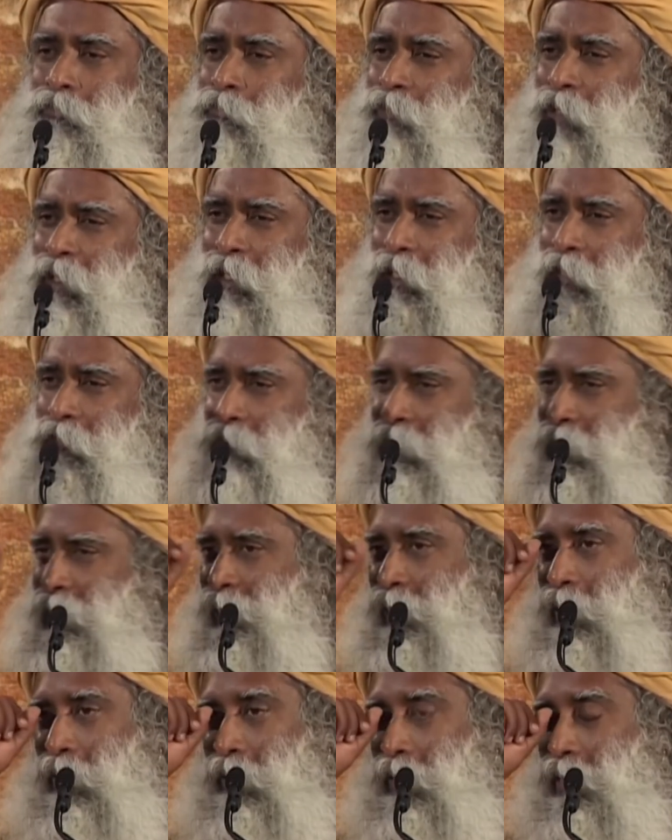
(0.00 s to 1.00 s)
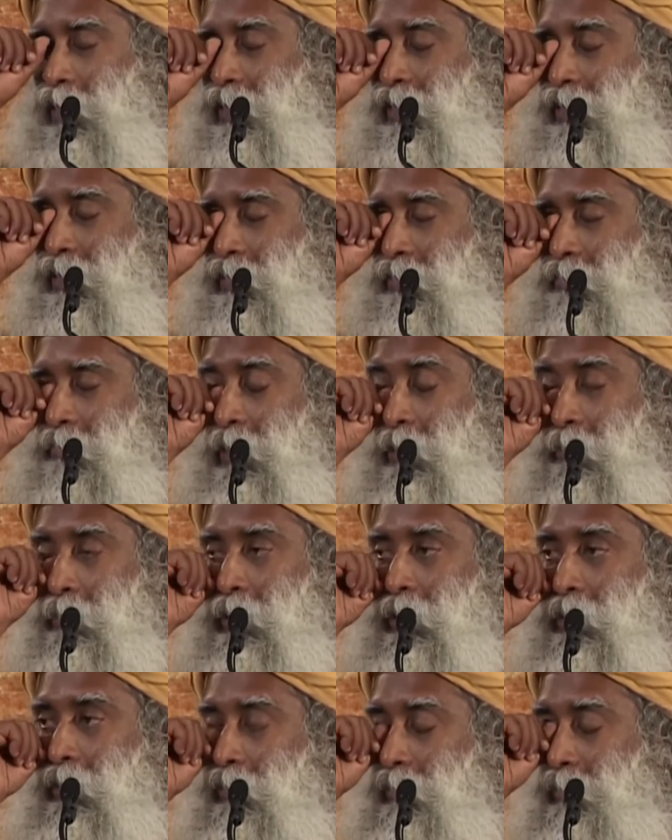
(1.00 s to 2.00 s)
We are living longer,
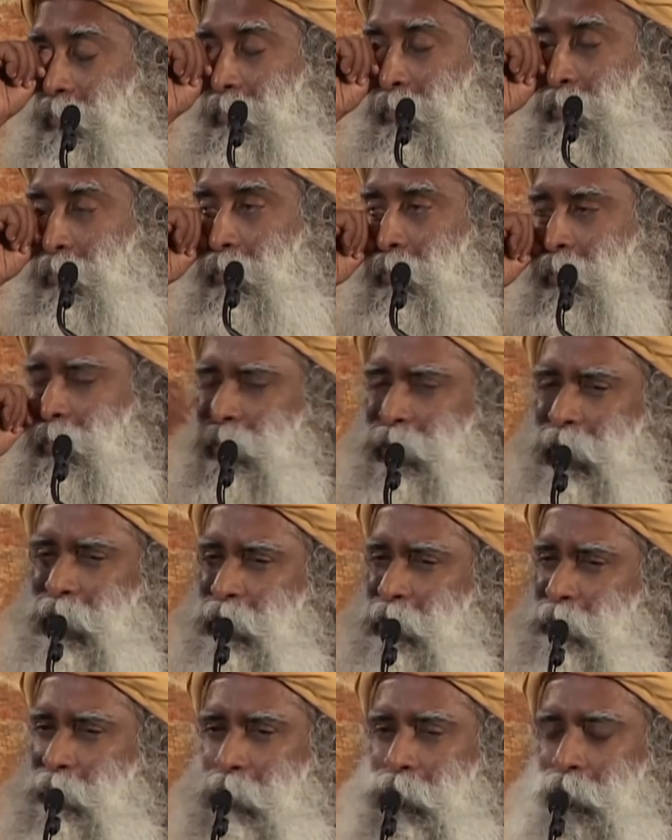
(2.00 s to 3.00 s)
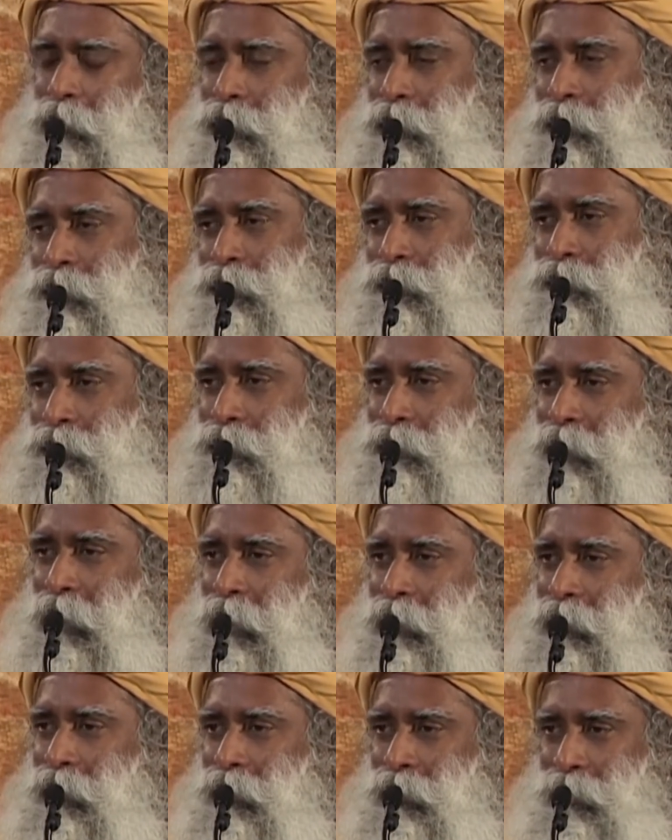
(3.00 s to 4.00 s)
maybe, that's because of
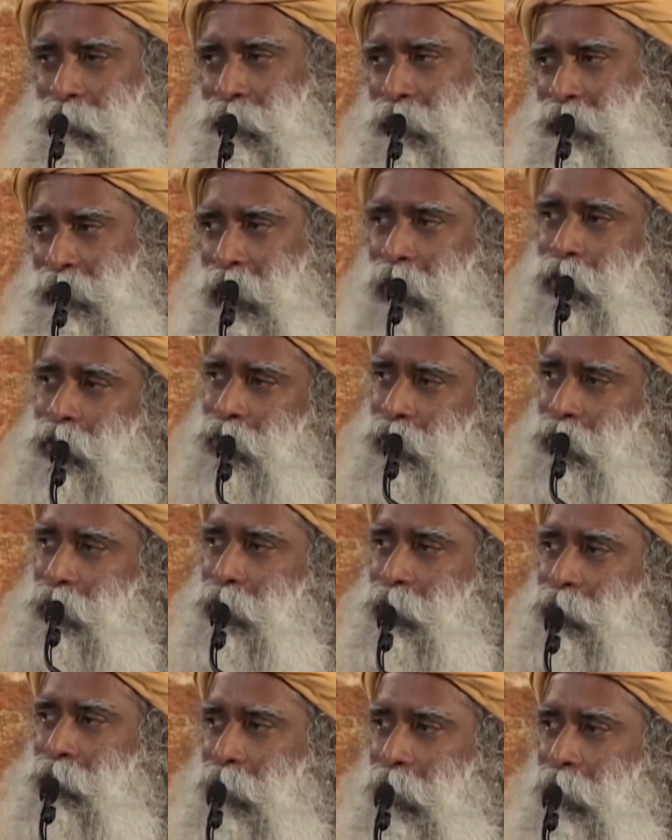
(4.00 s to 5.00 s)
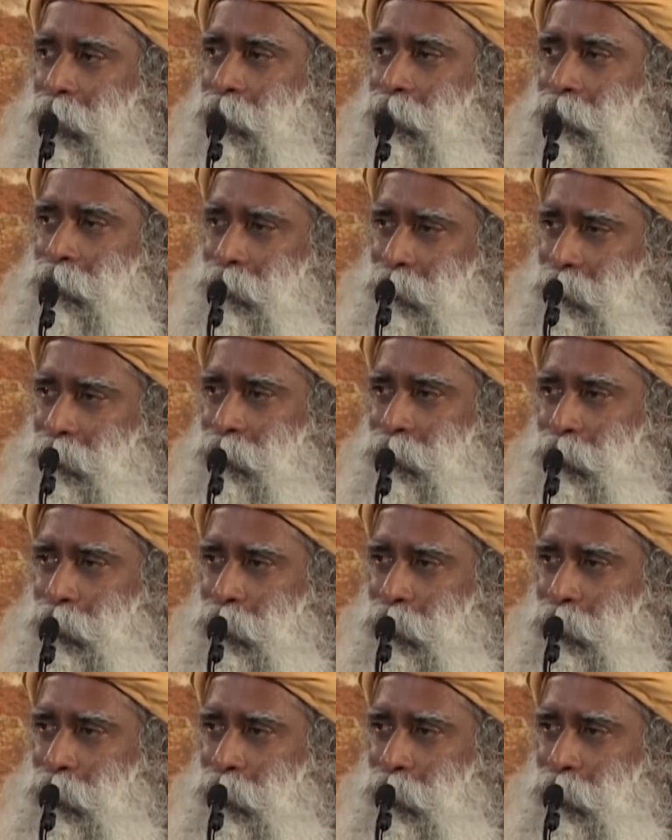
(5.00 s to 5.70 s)
excessive attention and,